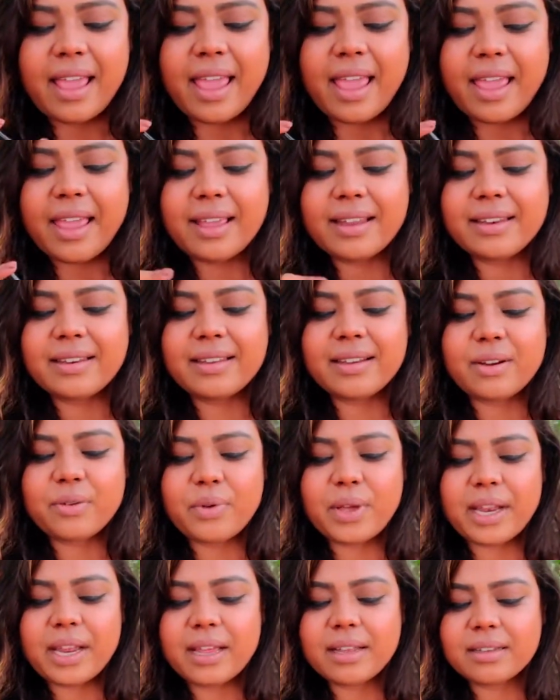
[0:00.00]
And
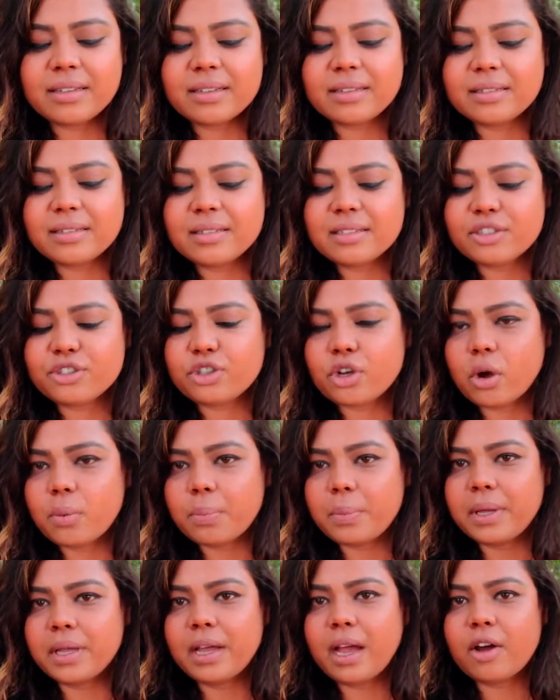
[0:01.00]
when I did this
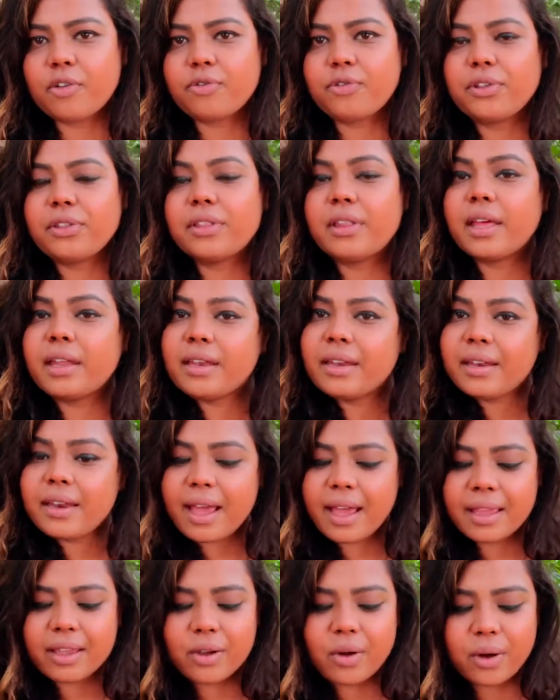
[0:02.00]
shopping, after then
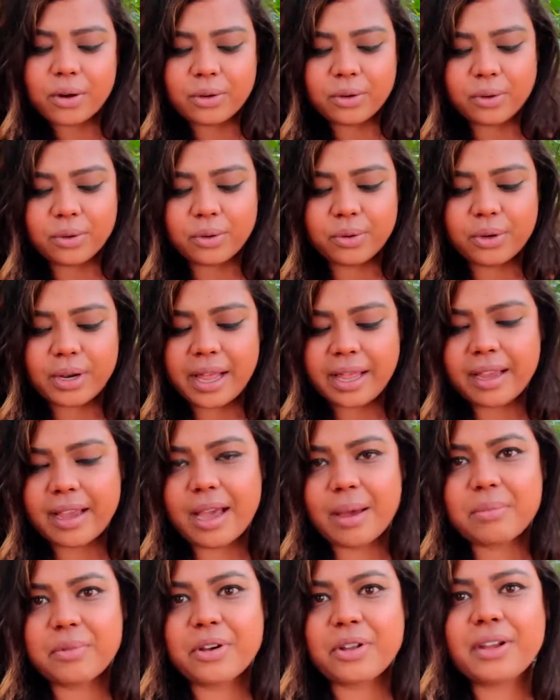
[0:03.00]
I got to know, like,
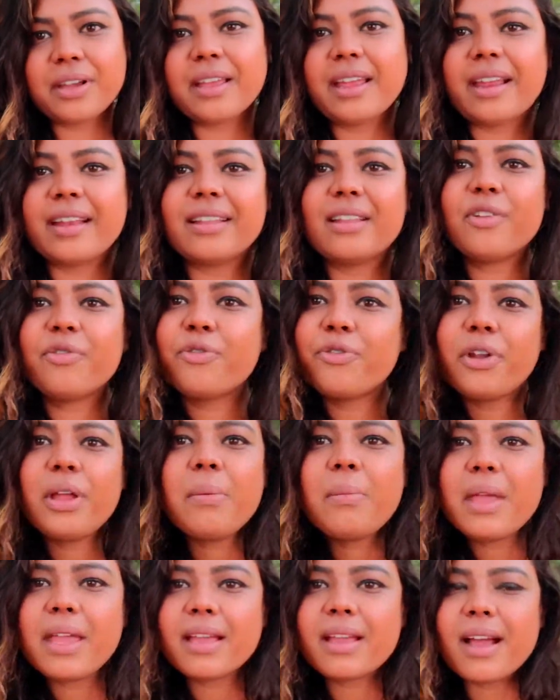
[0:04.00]
I'm gonna get the free
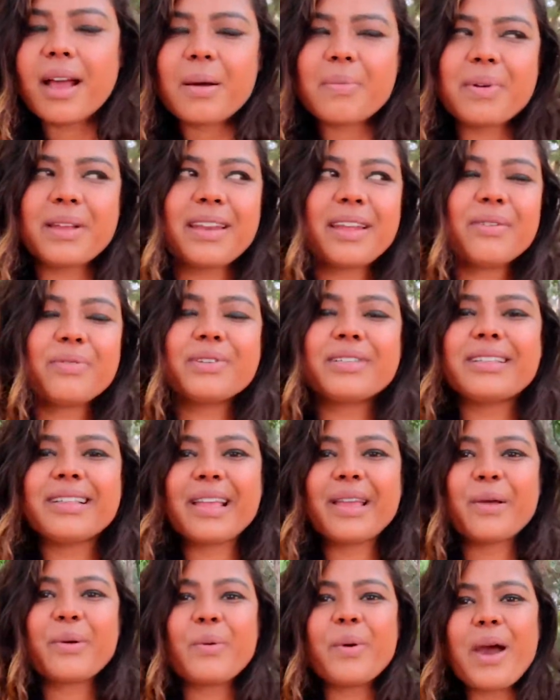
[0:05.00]
makeup, and I was
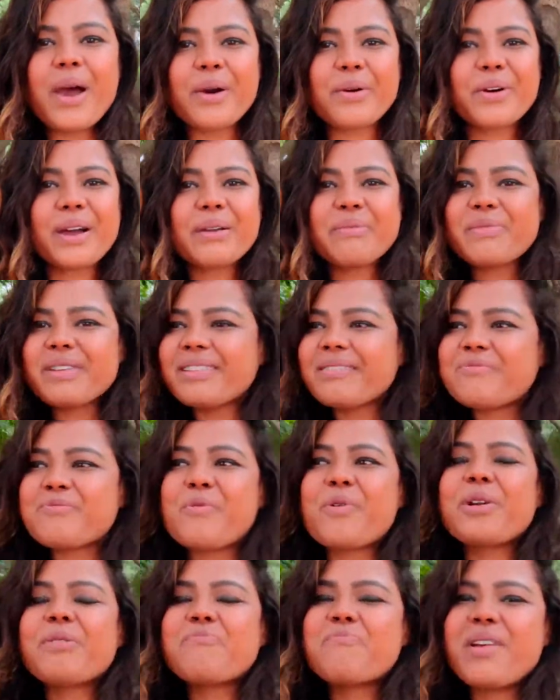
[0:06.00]
like, wow, I mean,
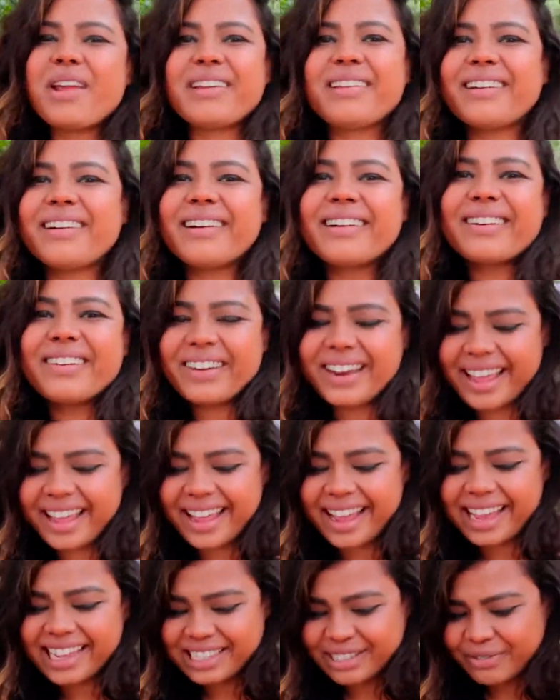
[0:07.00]
what better could I
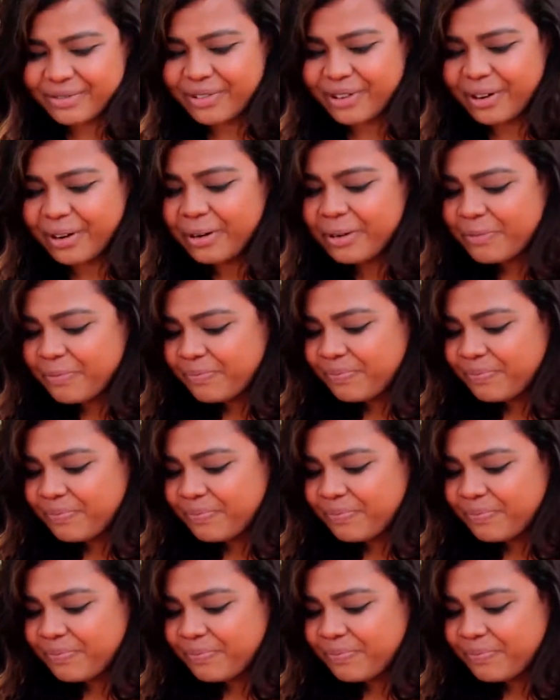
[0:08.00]
ask for?